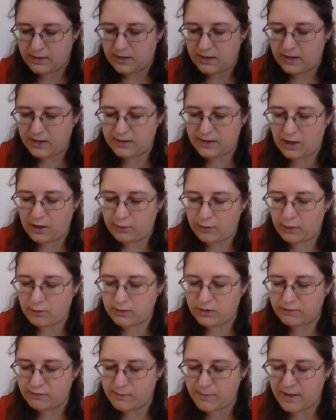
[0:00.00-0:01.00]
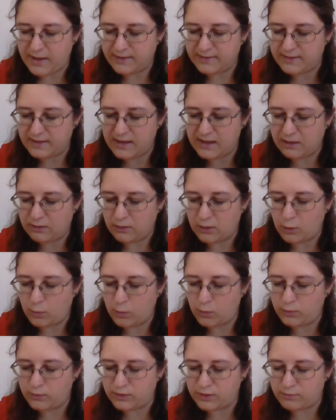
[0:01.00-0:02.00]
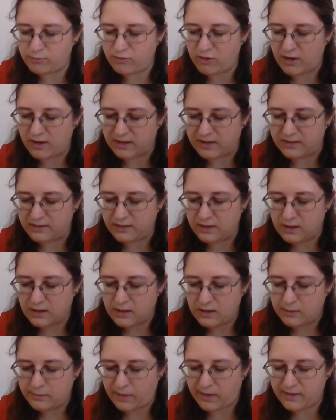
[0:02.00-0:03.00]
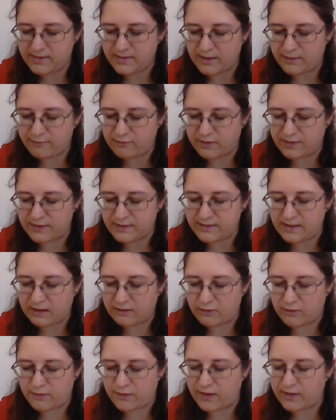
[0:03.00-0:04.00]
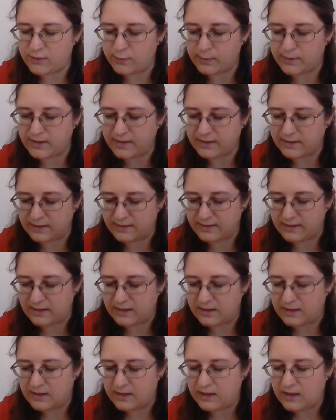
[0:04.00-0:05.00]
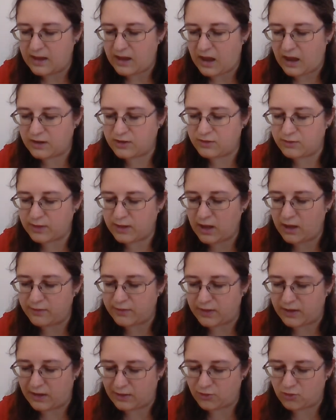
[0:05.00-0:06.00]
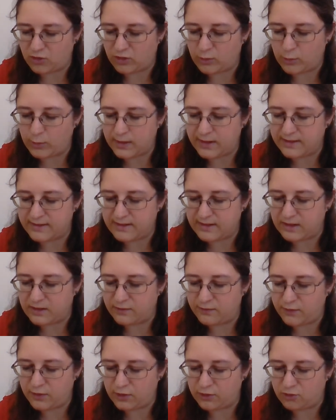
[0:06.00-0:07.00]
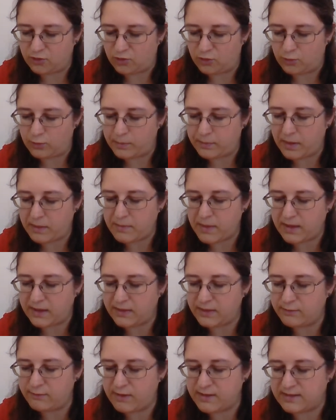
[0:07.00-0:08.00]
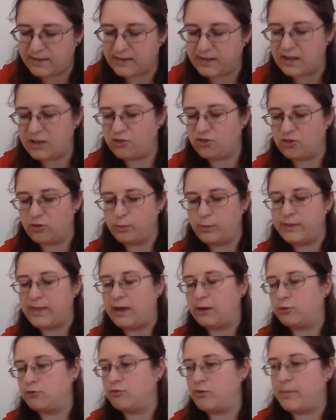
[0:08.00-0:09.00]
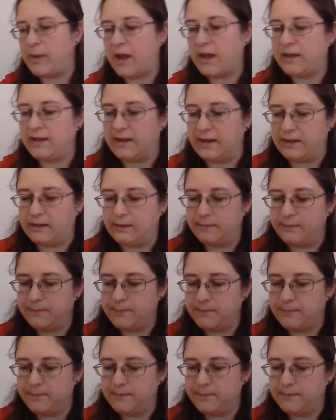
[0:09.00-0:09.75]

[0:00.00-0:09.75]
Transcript: It now only remained to heal her wounded pride, by suffering the sacrifice with dignity, and to recover her tranquillity and virtue by making the resignation without repining.